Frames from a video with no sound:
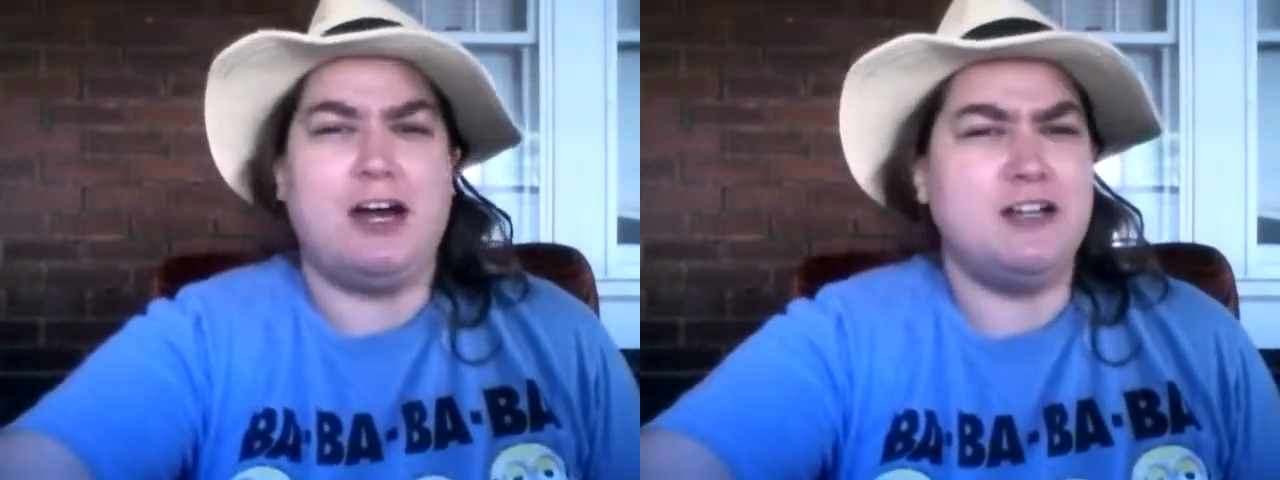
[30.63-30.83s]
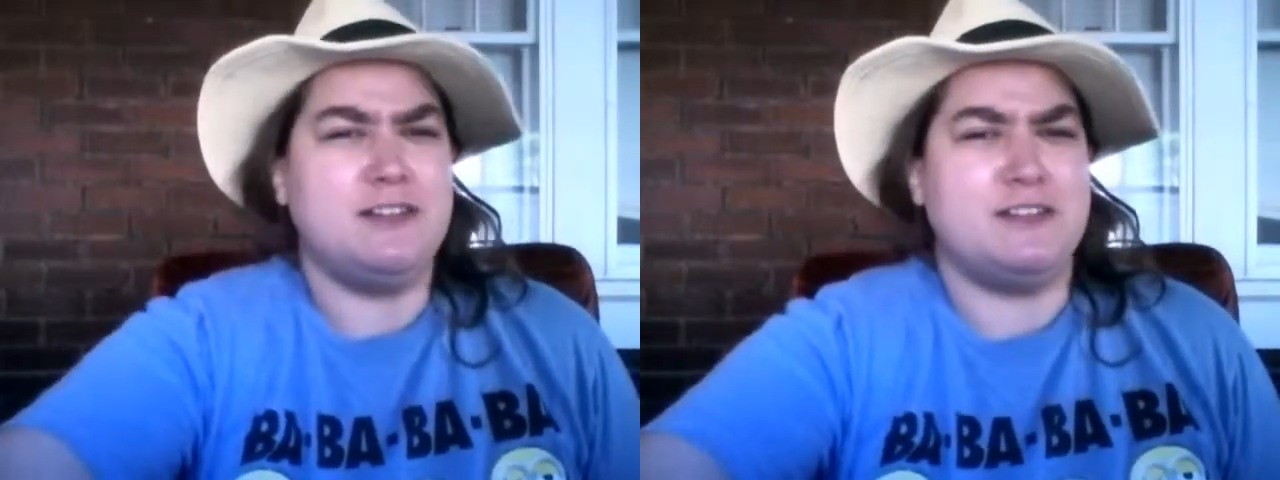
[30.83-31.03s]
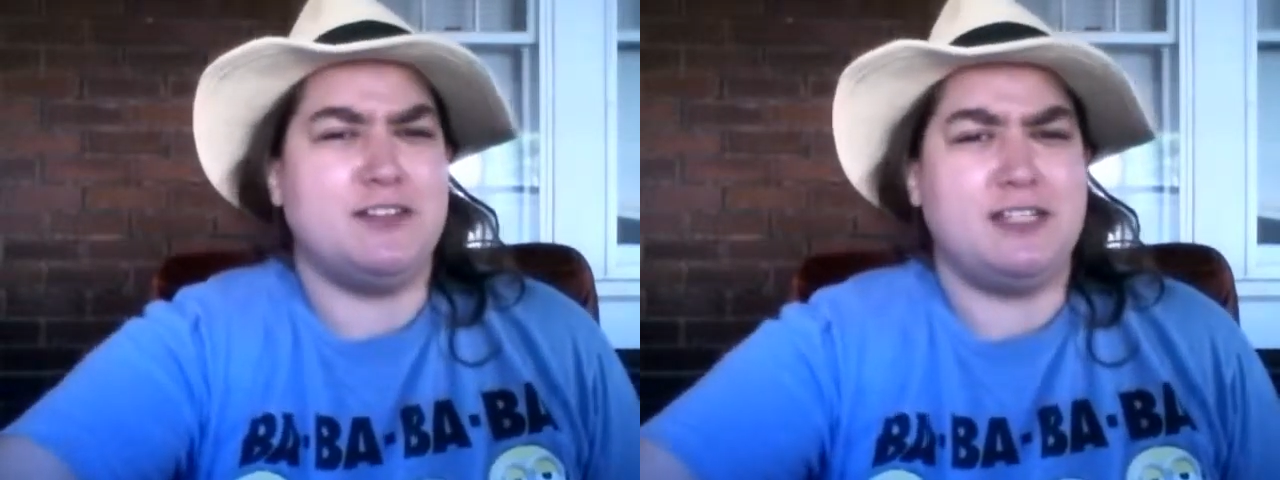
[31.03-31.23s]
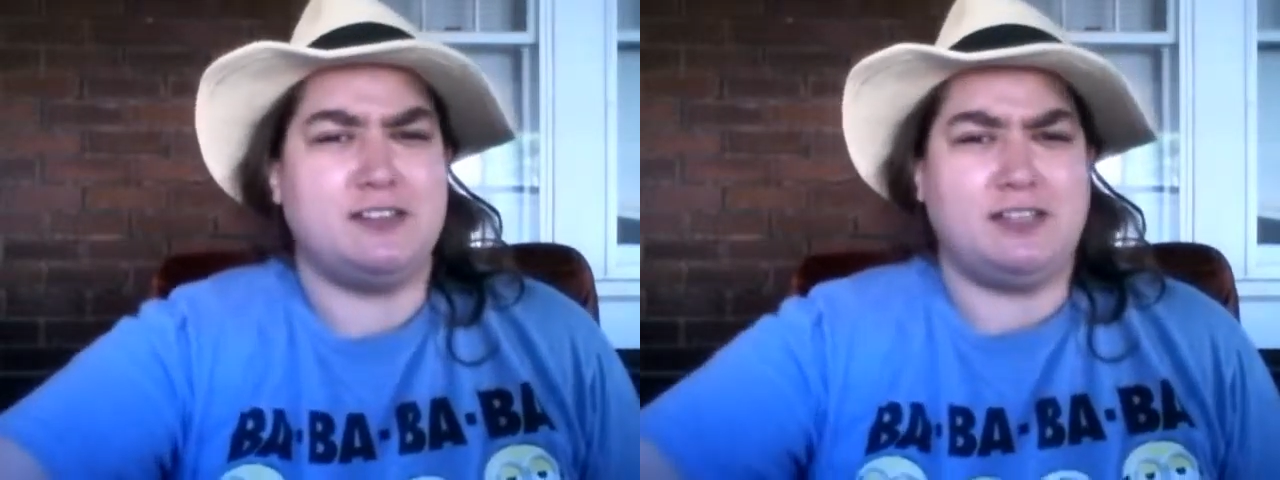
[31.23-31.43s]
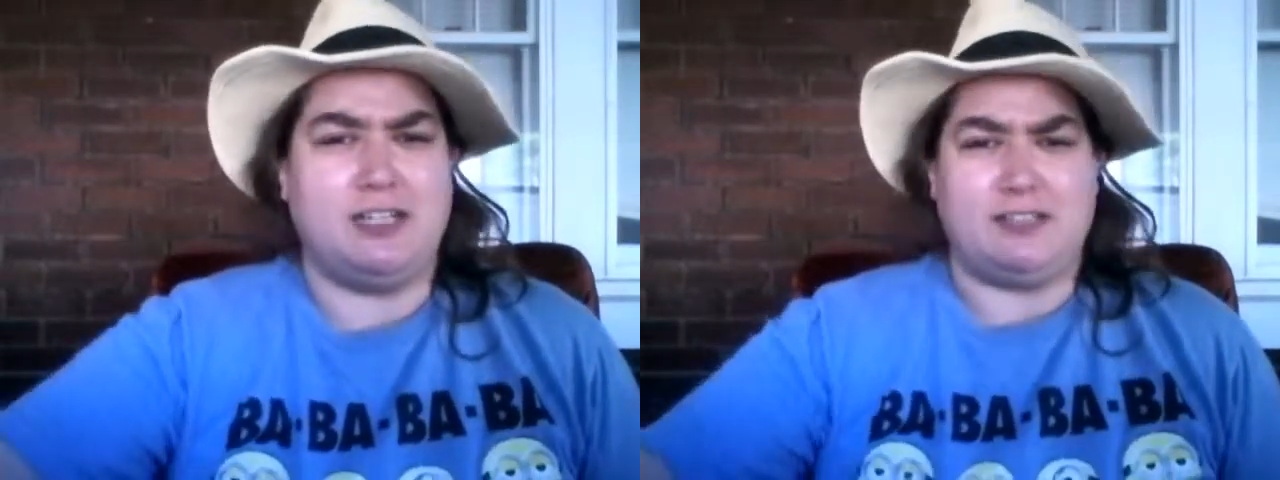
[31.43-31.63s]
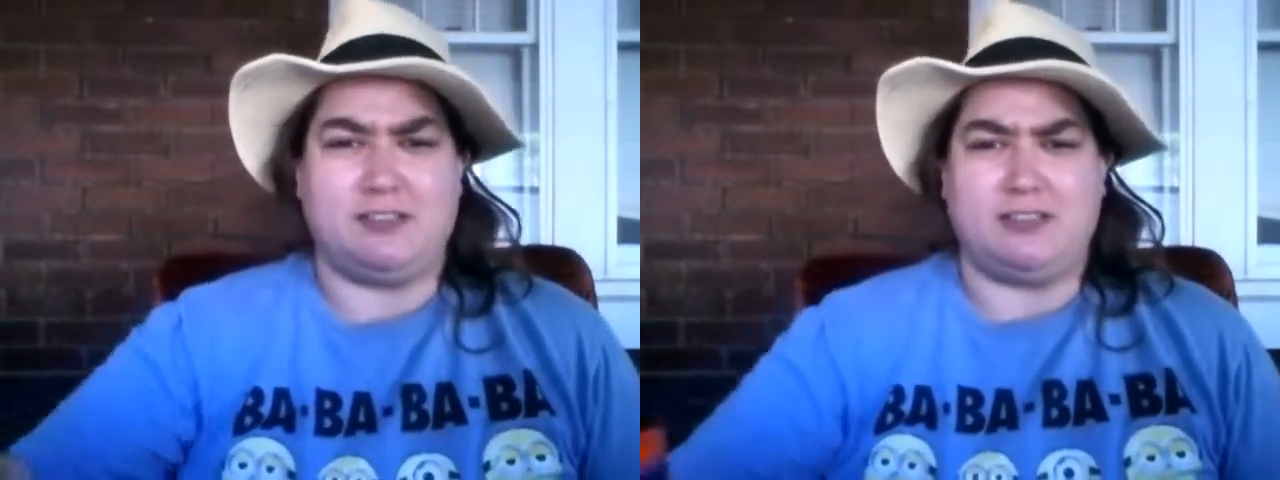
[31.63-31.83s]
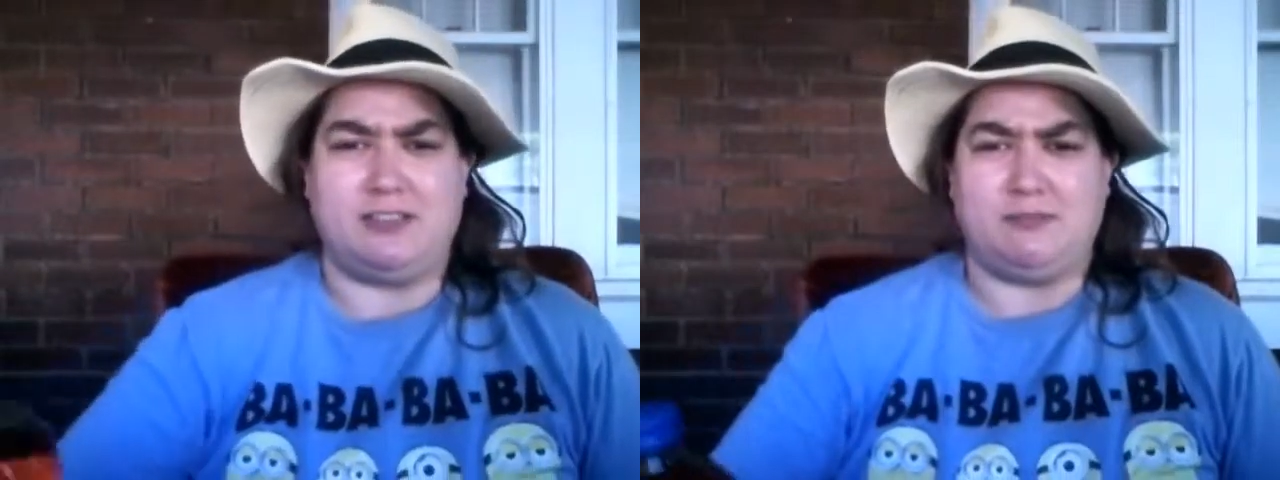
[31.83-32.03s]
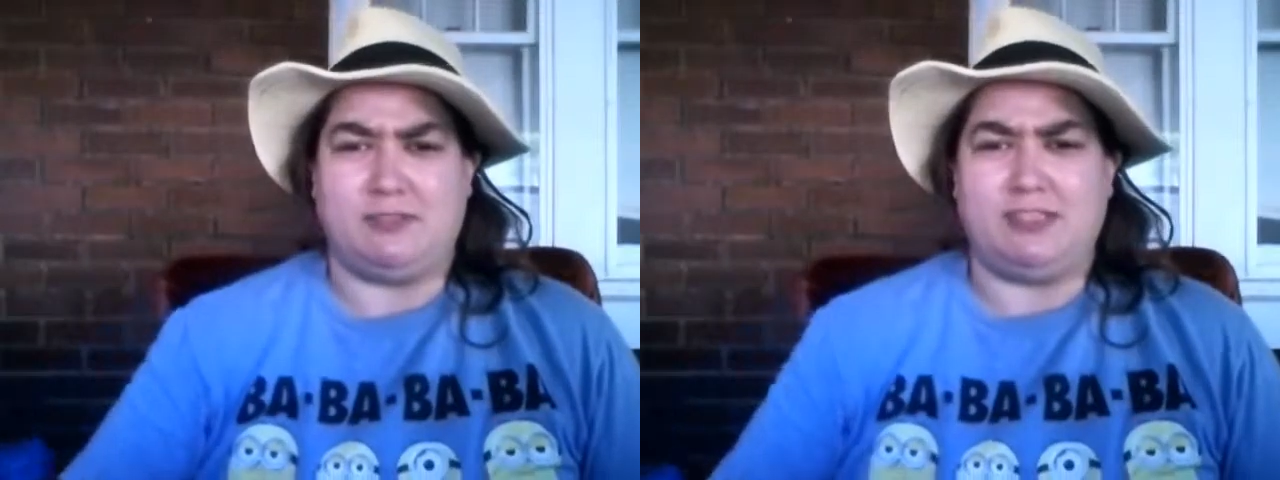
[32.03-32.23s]
on to the taste test, because
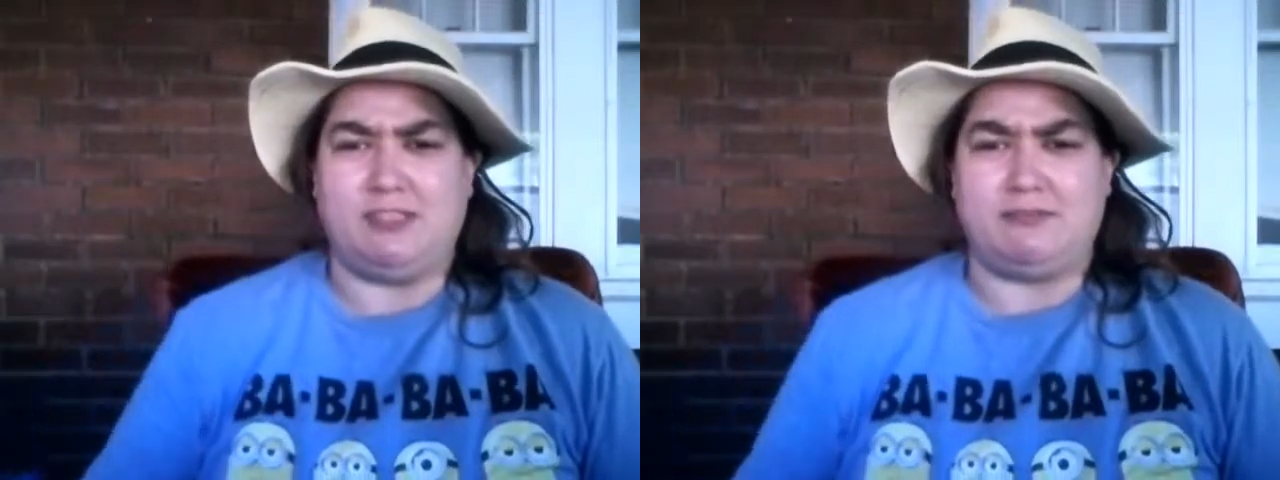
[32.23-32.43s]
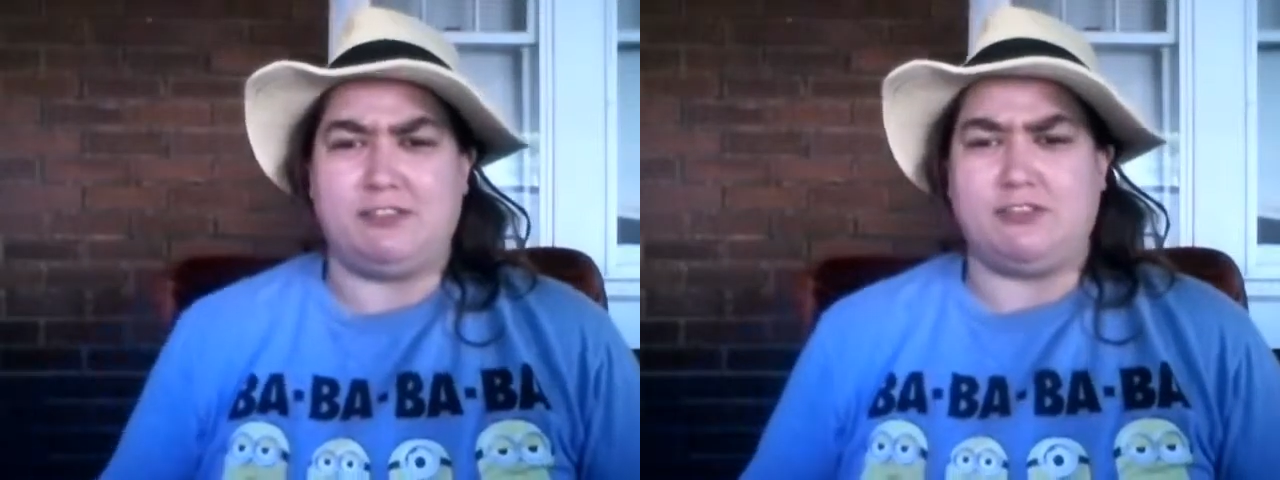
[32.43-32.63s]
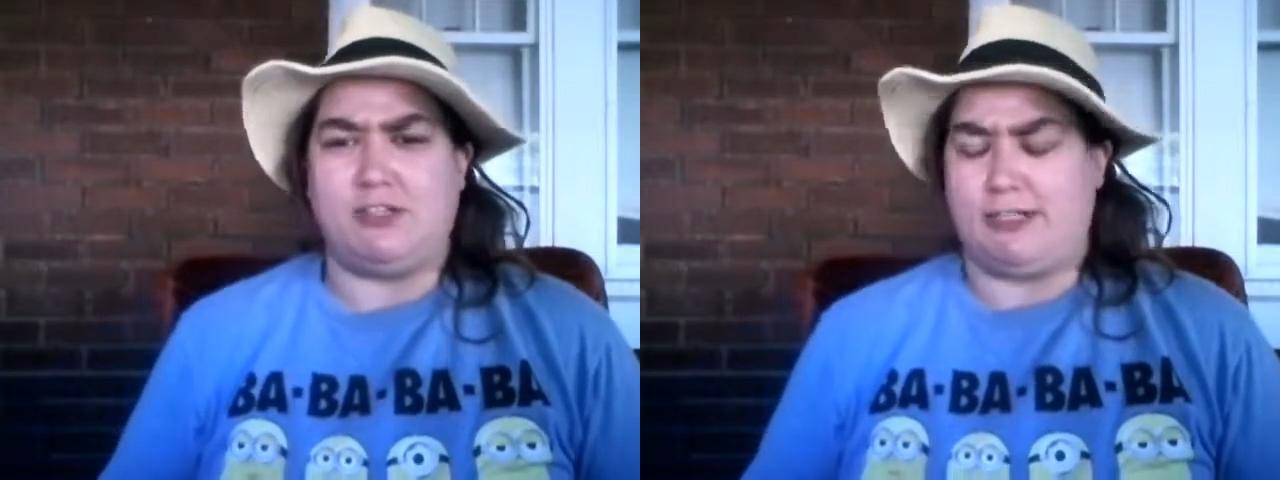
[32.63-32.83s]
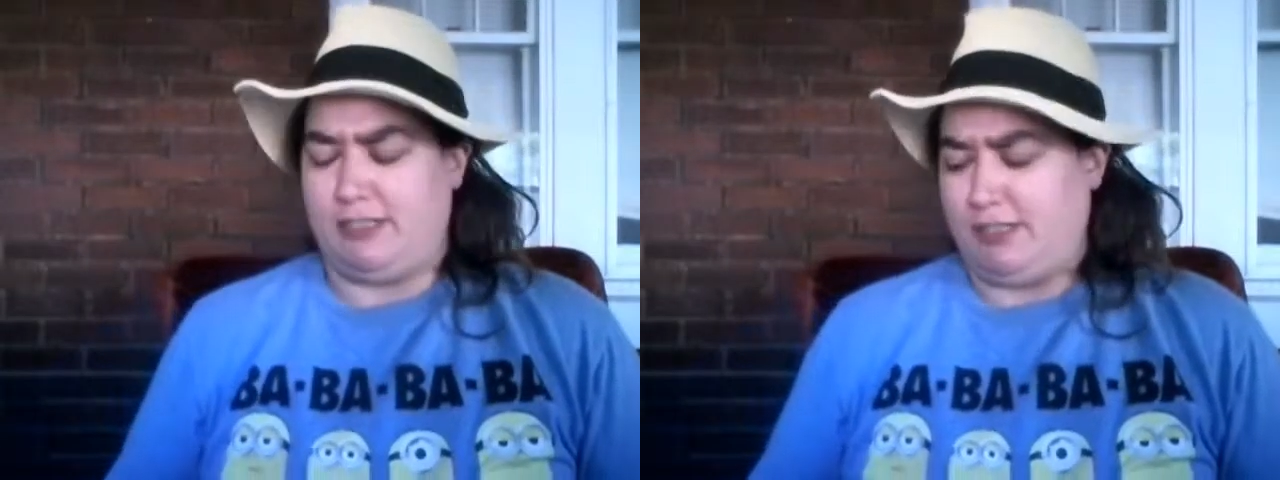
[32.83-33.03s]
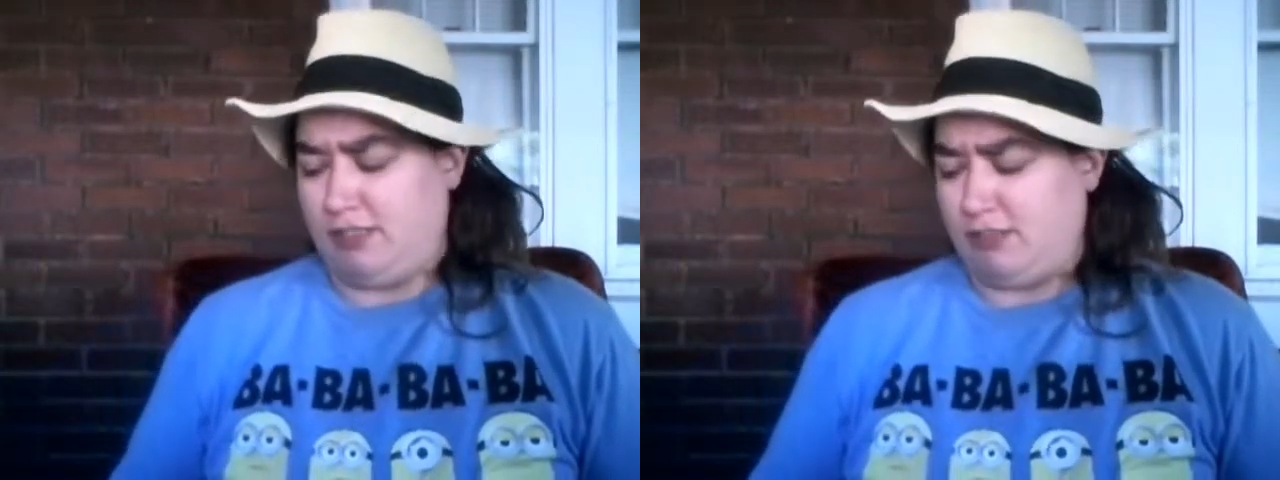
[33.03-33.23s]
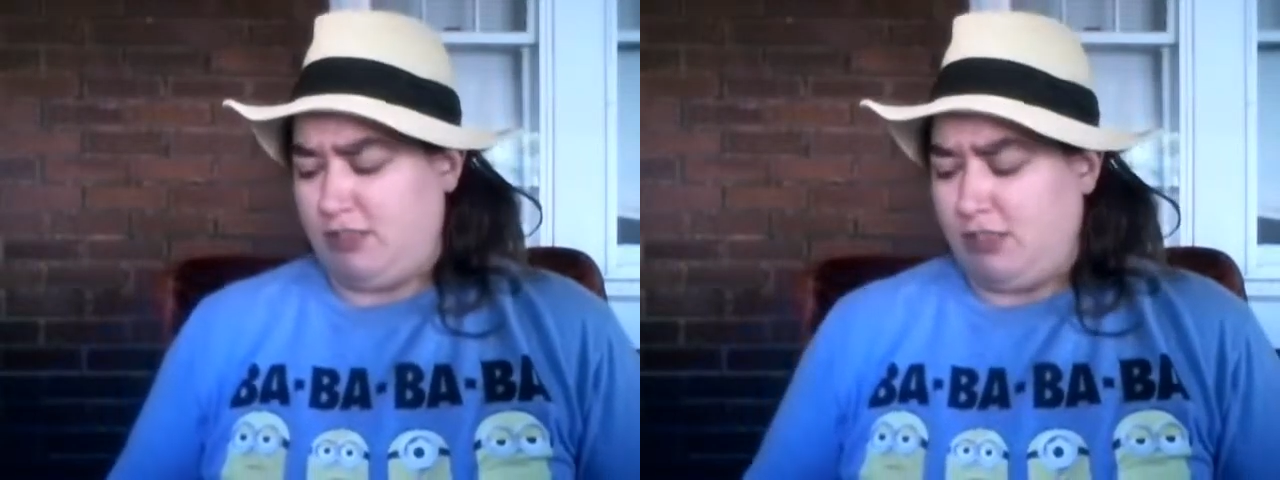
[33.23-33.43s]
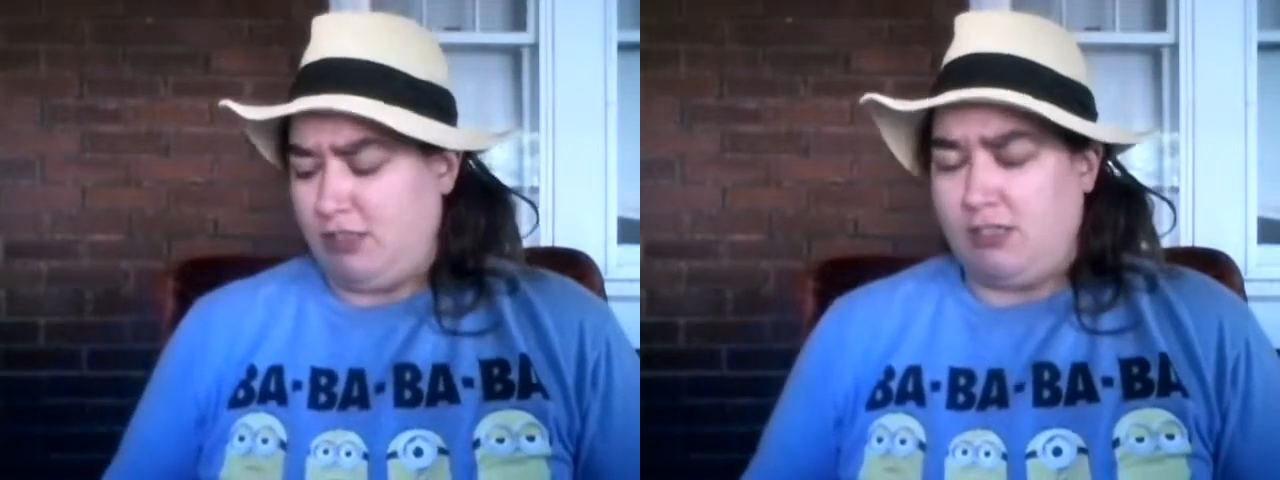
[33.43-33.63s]
I'm getting distracted here.